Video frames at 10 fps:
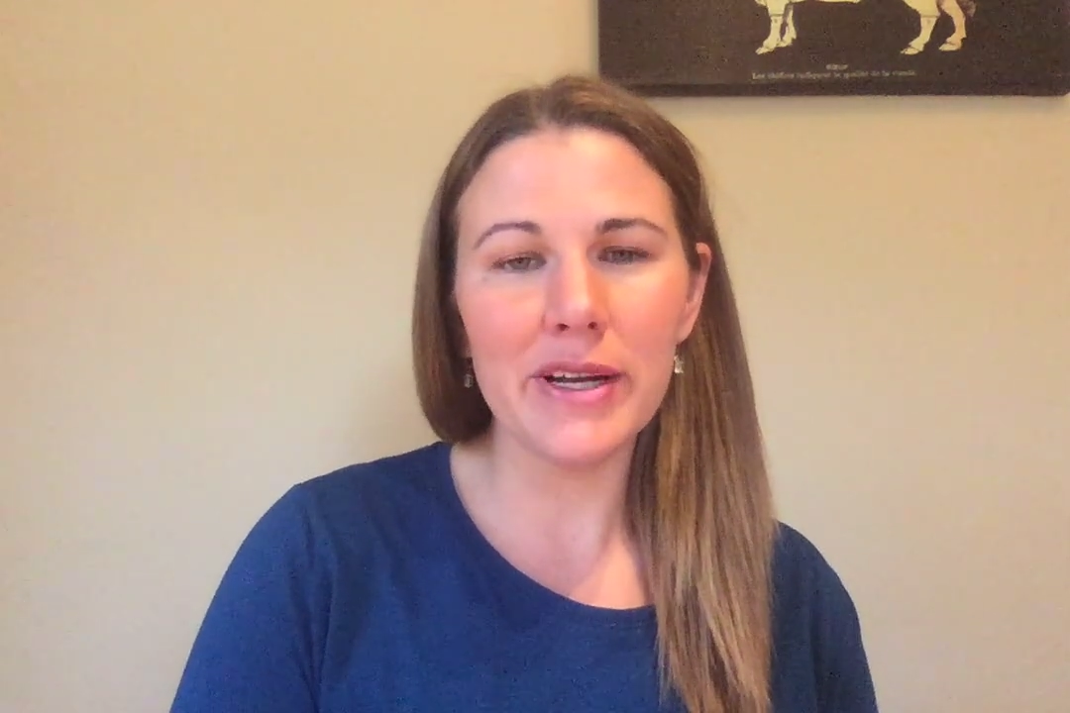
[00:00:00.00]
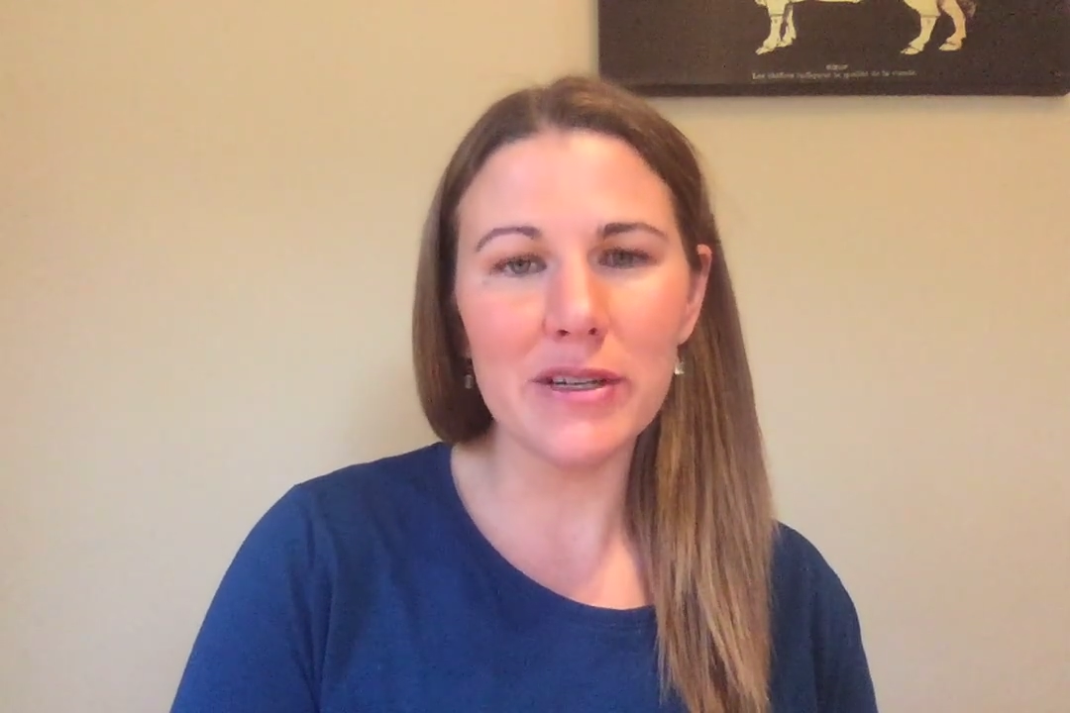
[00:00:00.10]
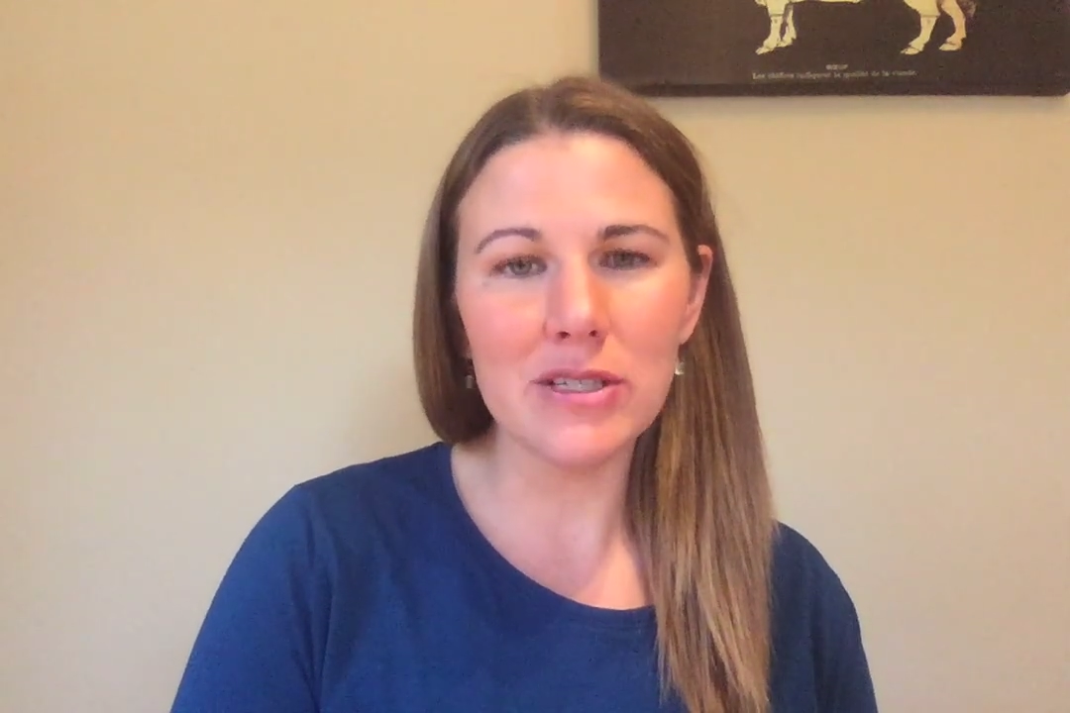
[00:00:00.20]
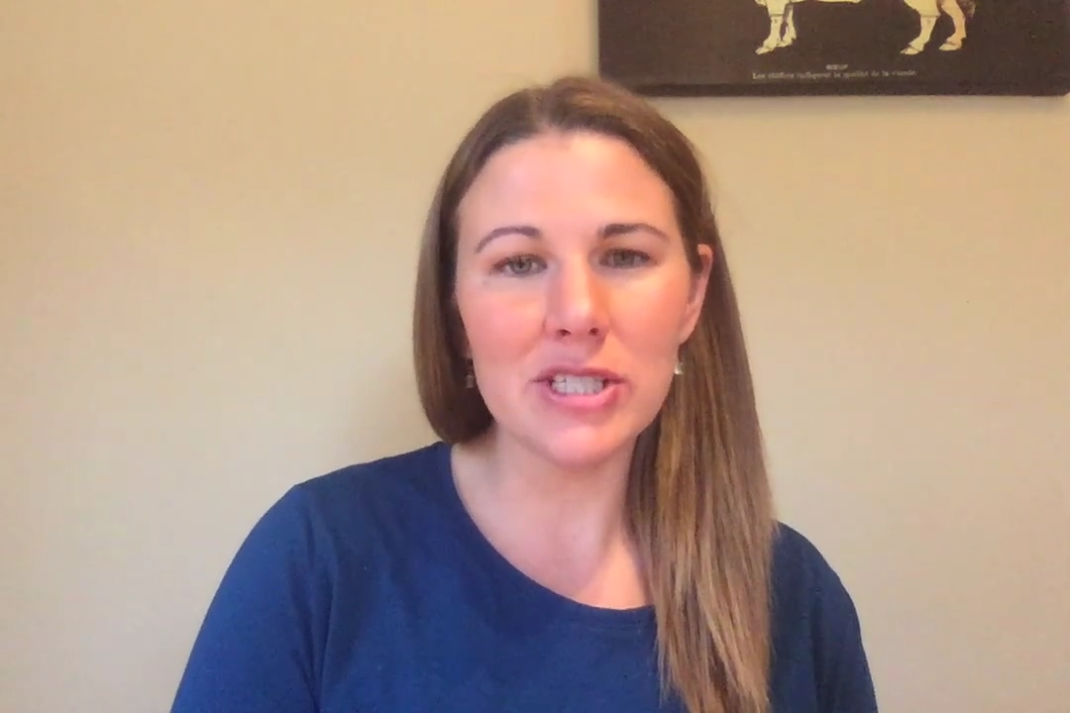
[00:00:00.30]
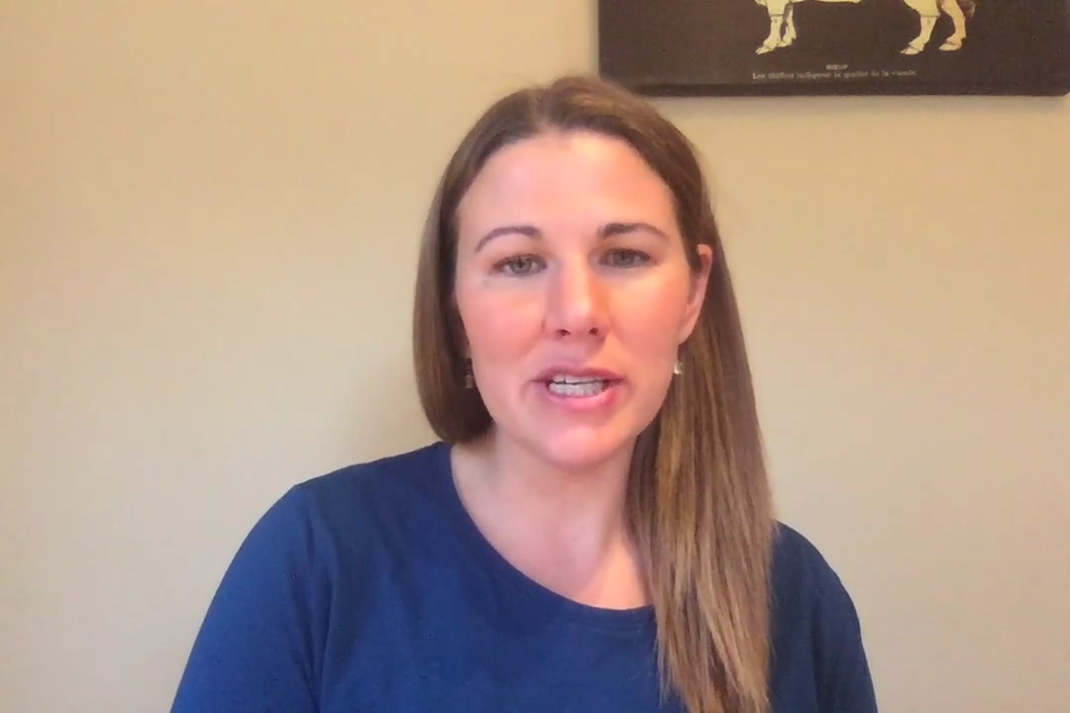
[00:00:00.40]

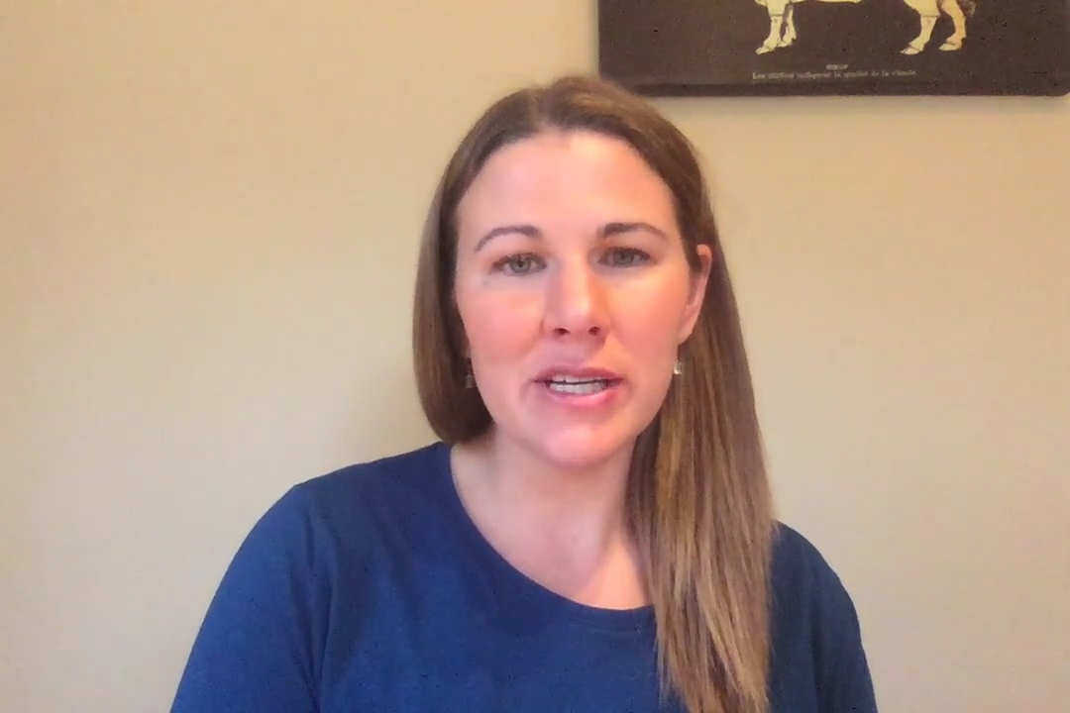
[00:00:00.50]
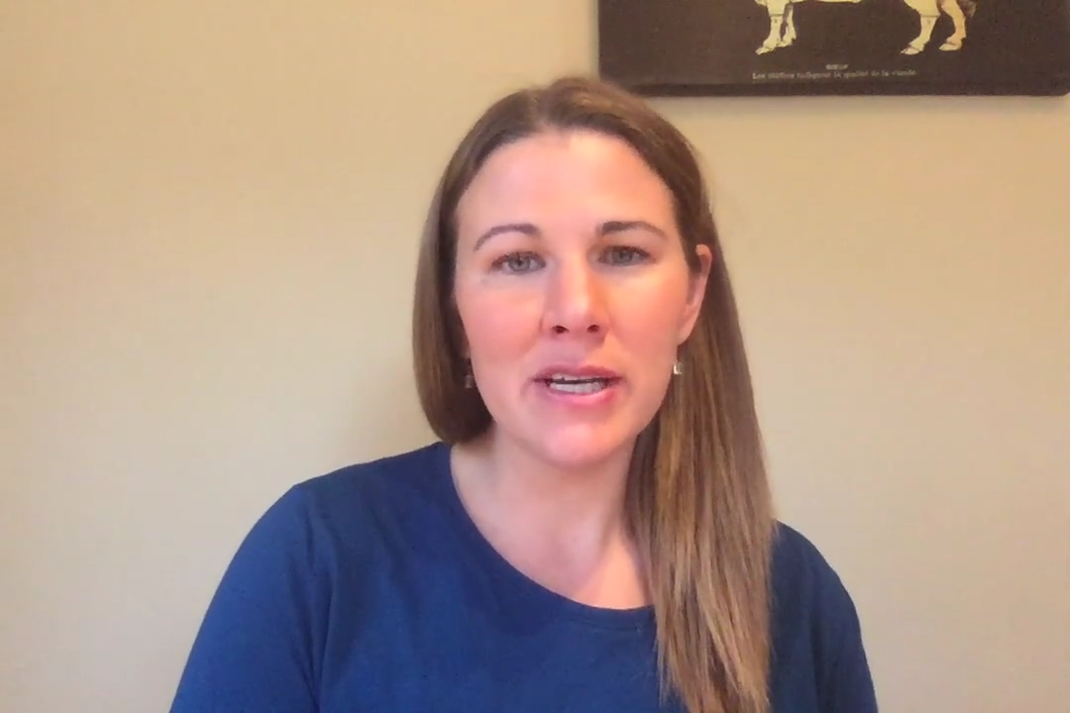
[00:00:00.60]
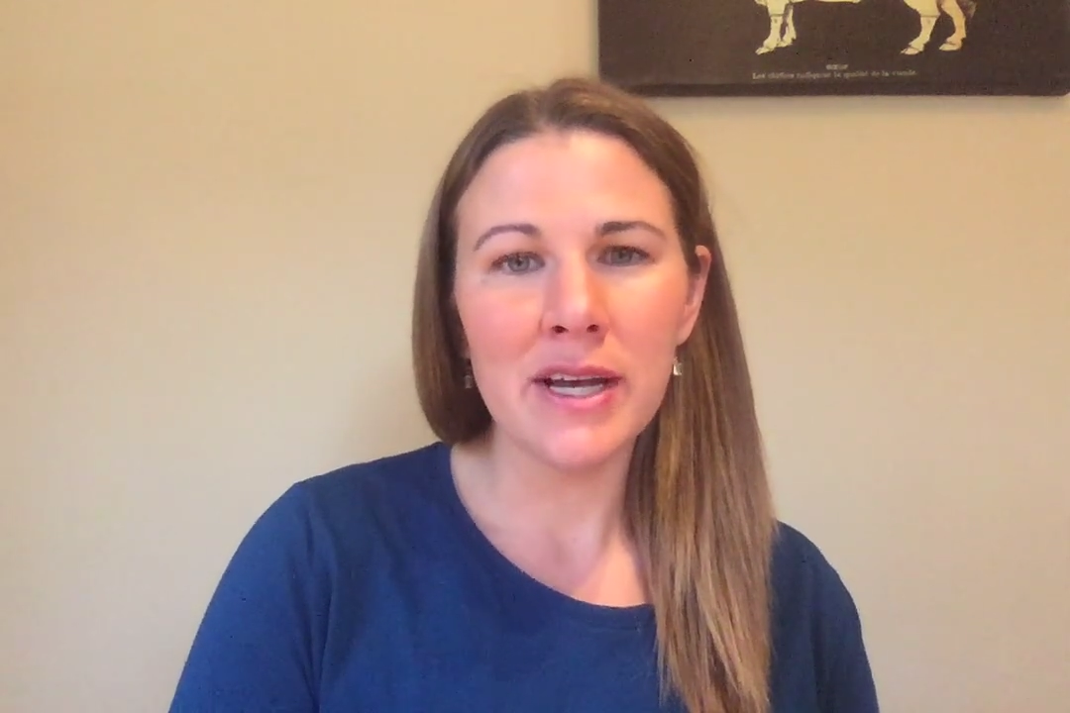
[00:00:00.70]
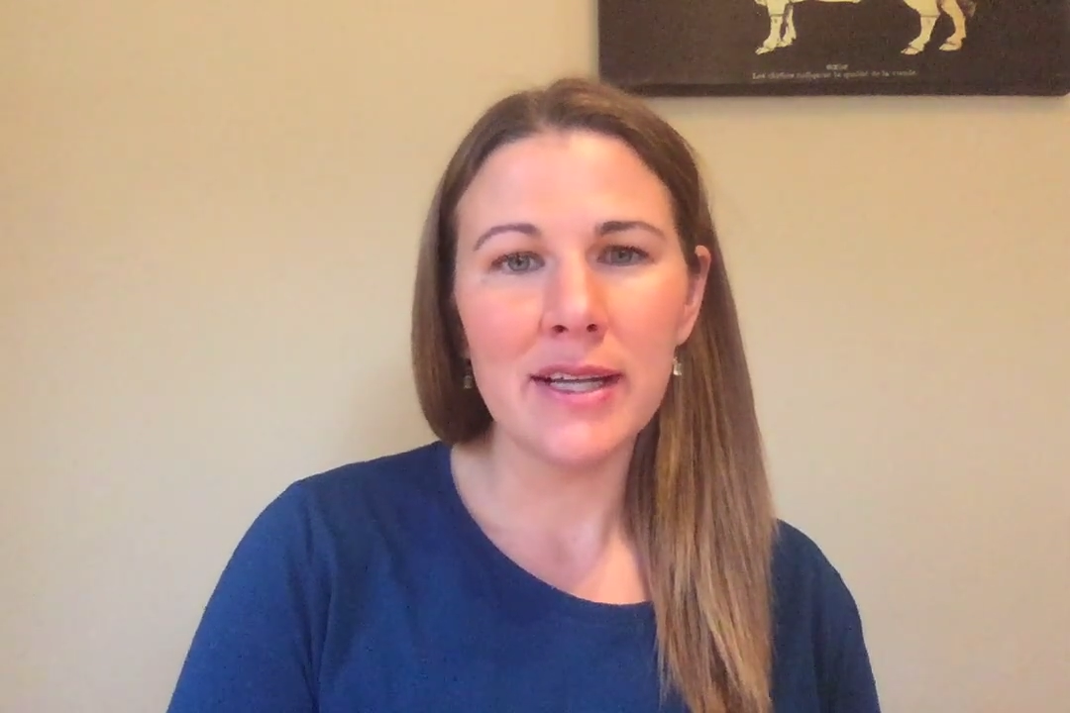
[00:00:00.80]
energy,